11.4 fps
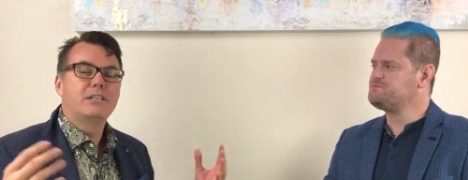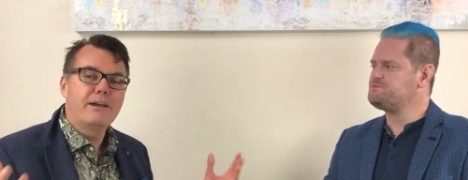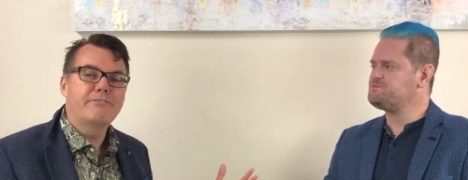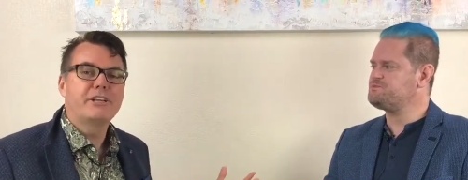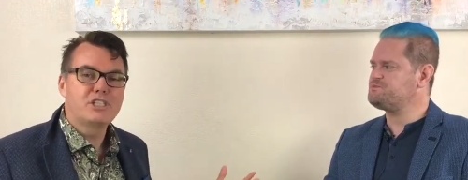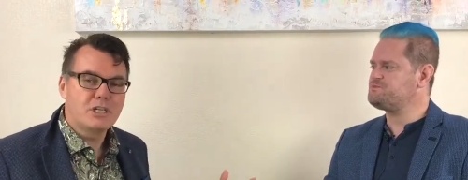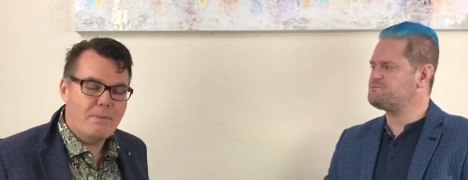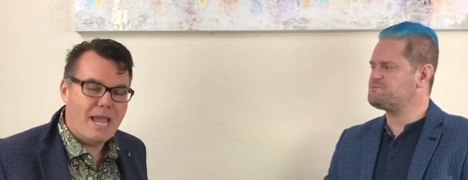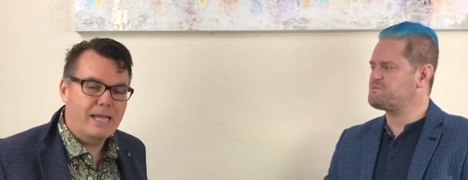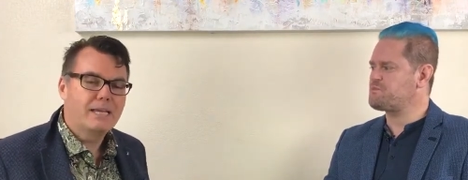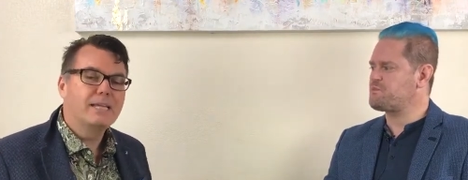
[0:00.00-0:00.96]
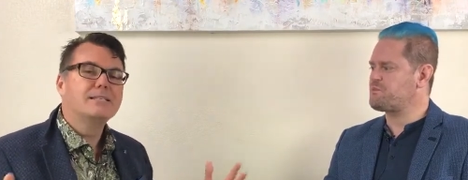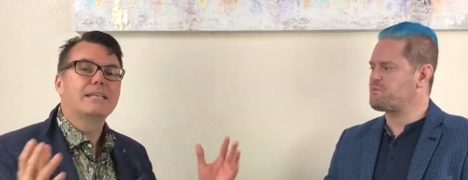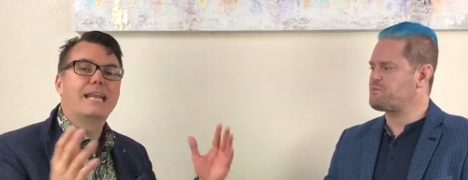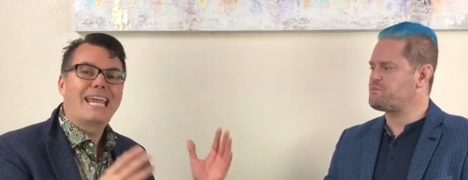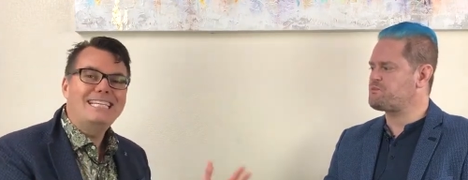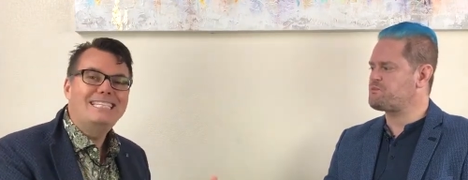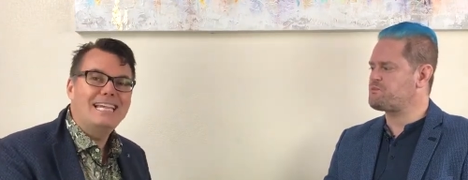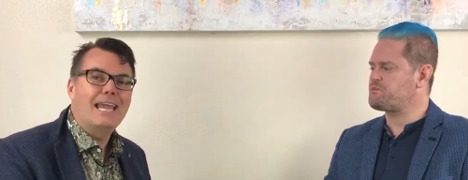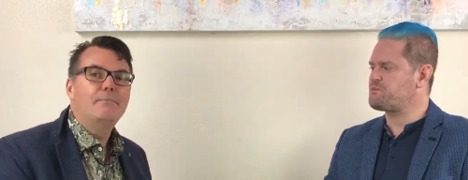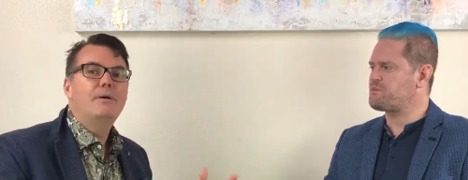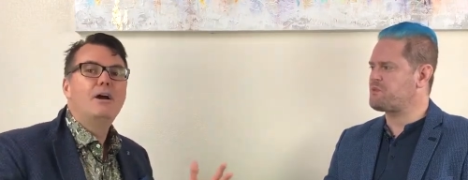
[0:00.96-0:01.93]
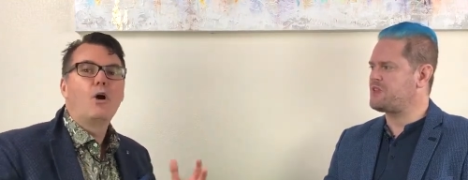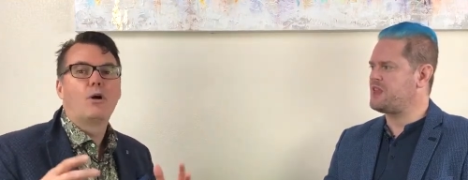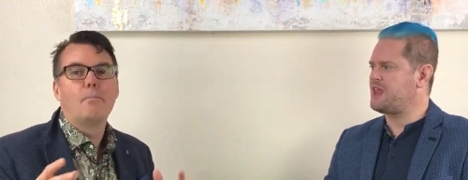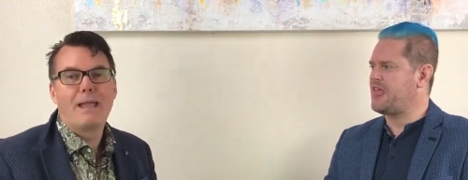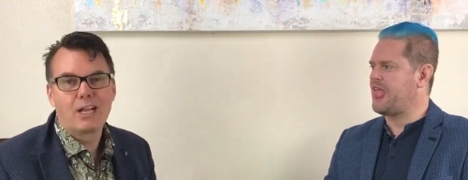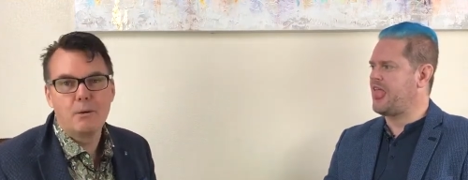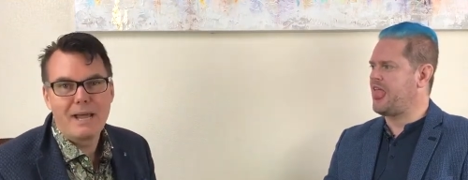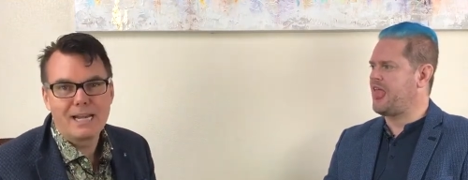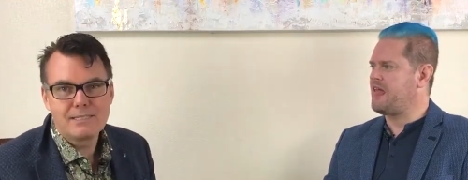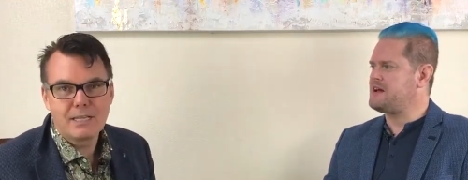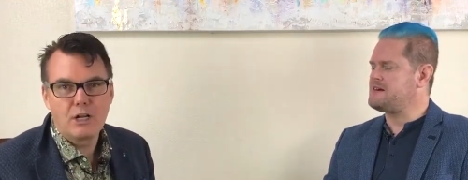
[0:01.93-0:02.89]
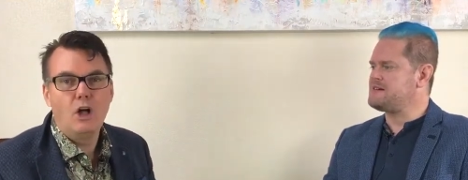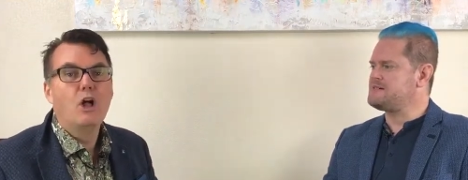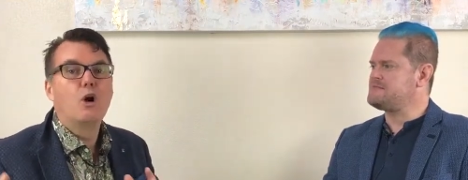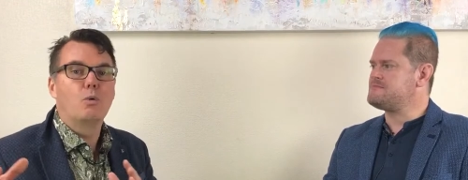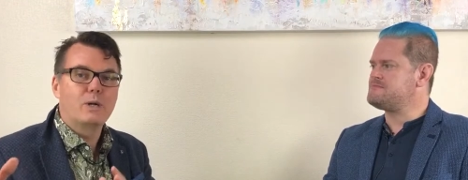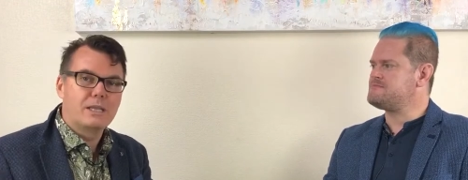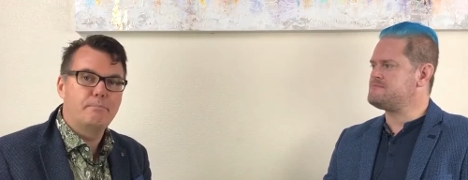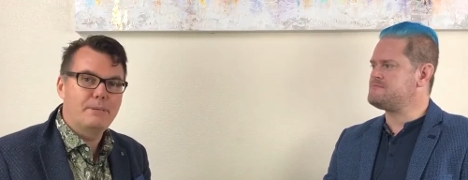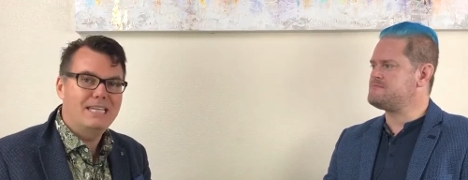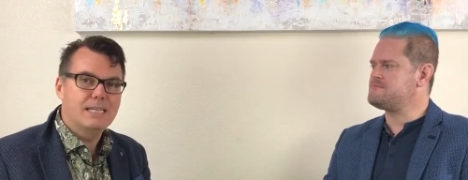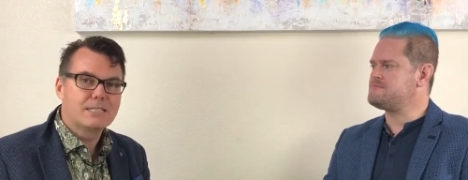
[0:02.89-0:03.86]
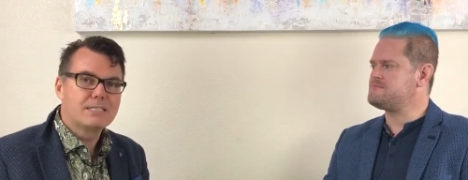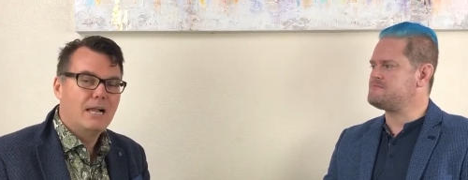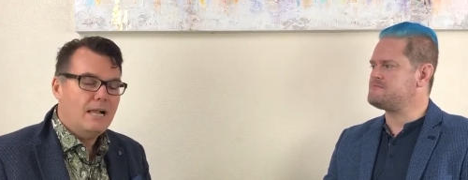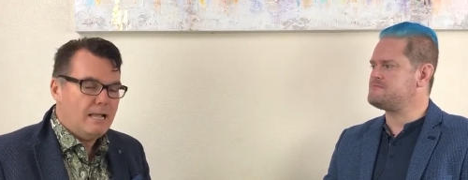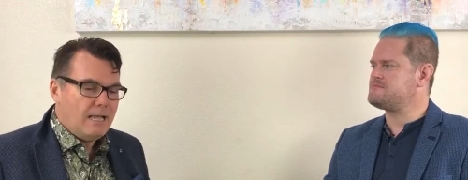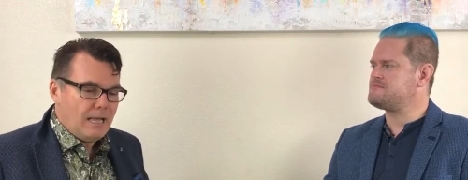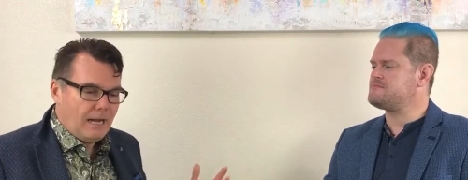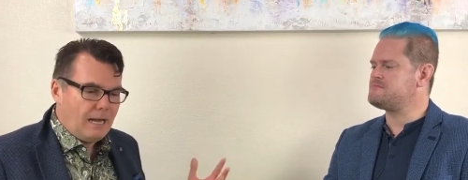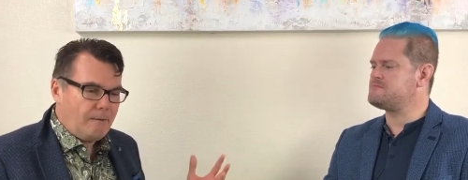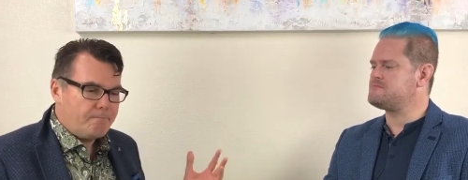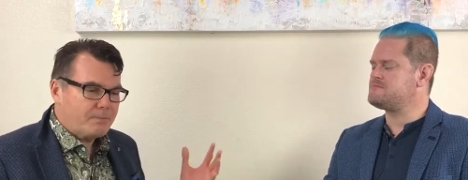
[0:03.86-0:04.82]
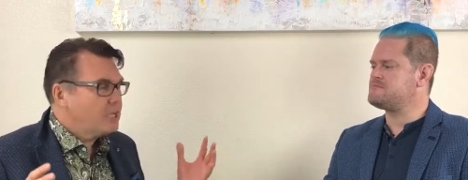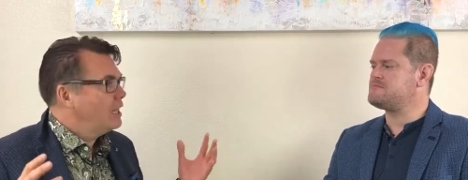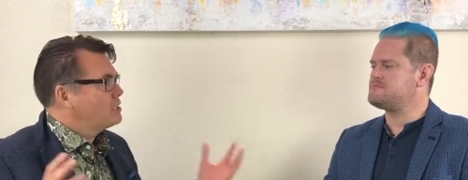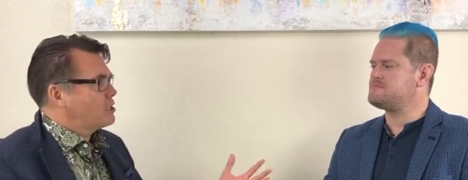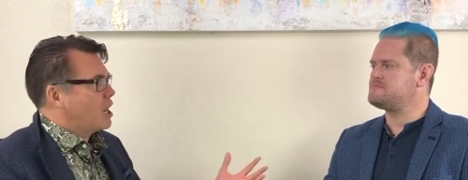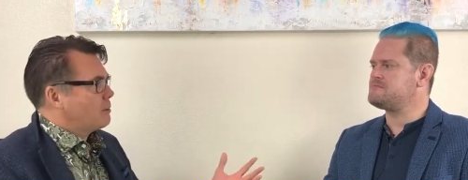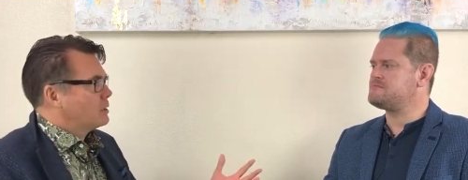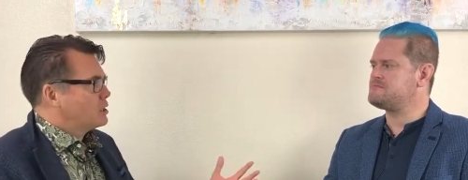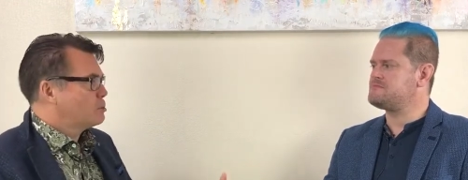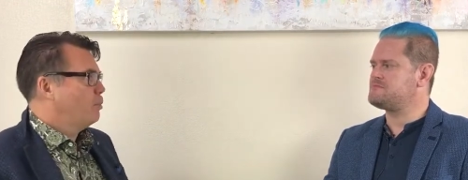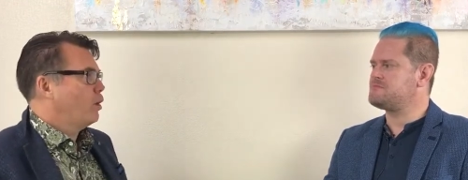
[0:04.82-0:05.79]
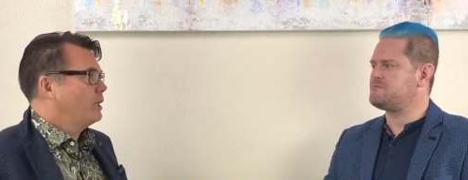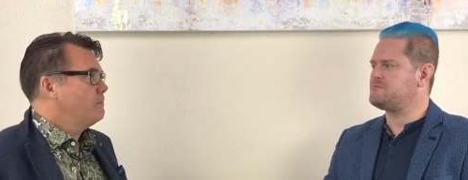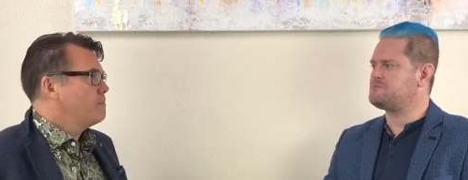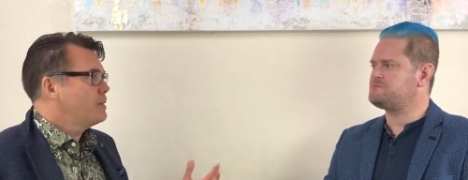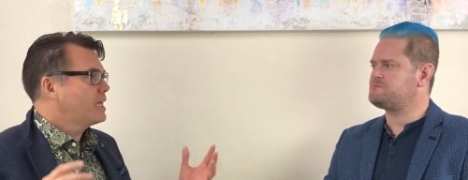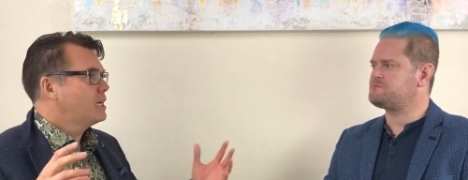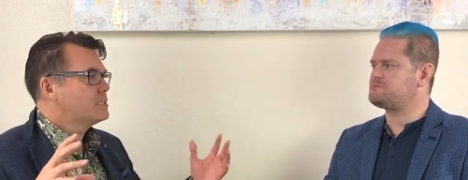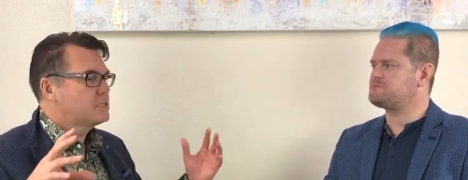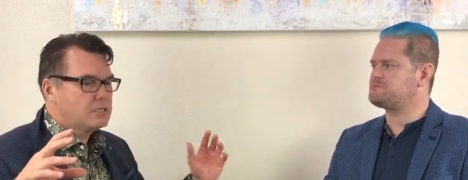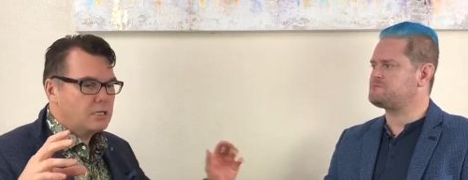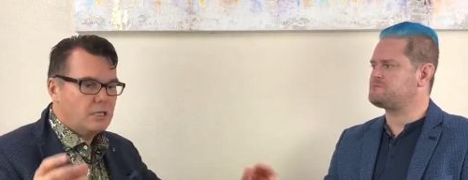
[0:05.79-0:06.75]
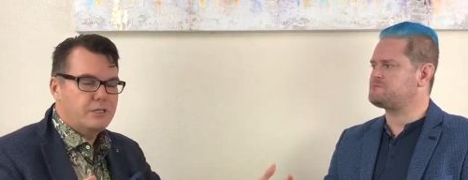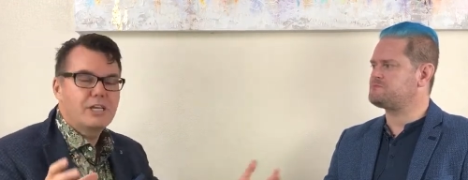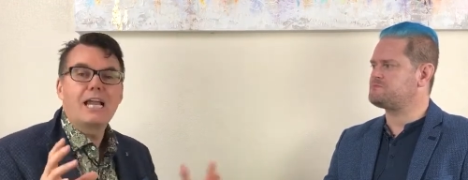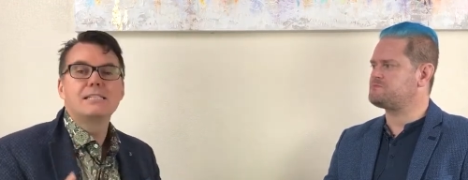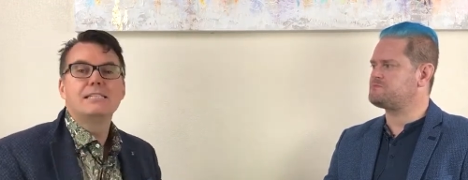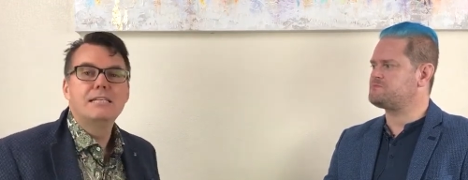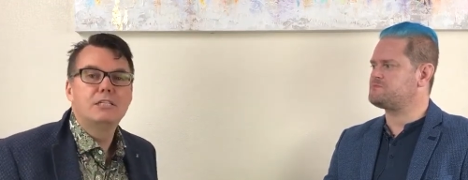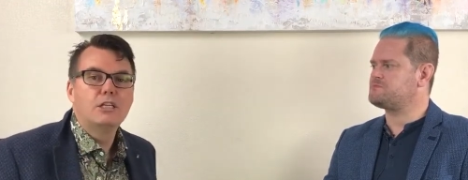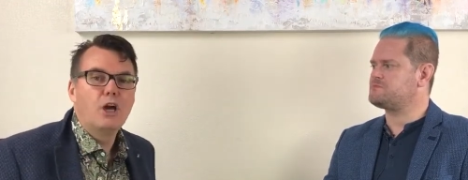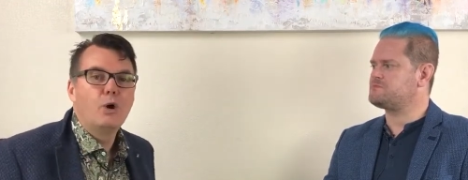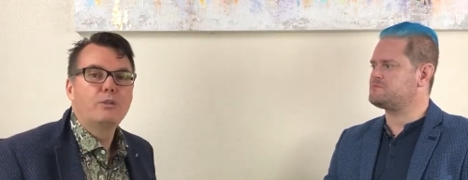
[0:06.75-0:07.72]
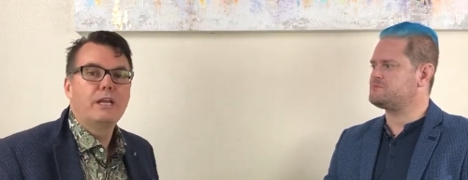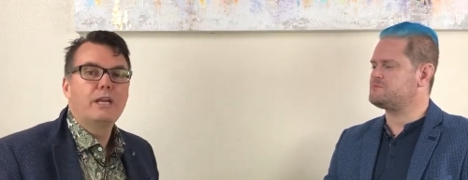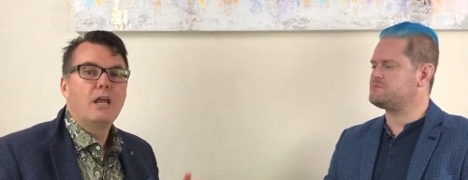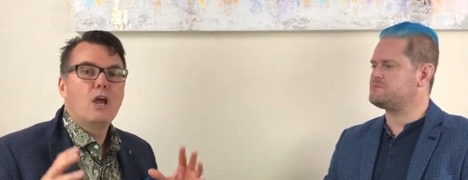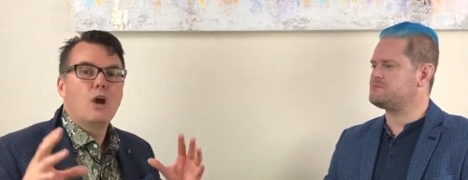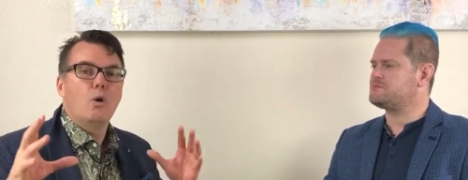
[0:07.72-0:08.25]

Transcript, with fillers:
Speaker 1: The definition of man is an ATM or a bankomat, as they call, with a penis. Um, let's talk about this point because uh, you guys need to know that